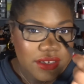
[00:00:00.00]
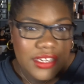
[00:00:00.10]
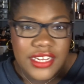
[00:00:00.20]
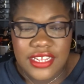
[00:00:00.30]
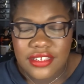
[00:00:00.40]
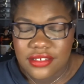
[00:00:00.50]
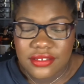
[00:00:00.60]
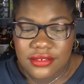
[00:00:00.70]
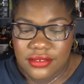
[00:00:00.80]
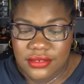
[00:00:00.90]
like
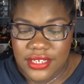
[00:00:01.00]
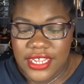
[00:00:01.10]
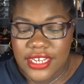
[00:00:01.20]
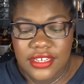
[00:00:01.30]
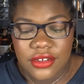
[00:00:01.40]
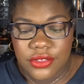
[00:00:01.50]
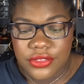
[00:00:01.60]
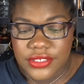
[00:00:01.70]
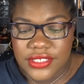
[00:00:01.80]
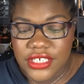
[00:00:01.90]
any other
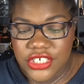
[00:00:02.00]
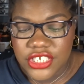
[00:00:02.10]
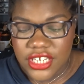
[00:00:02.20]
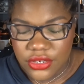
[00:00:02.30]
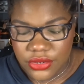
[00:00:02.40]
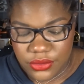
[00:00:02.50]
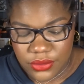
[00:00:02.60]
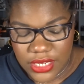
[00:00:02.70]
stick shadow.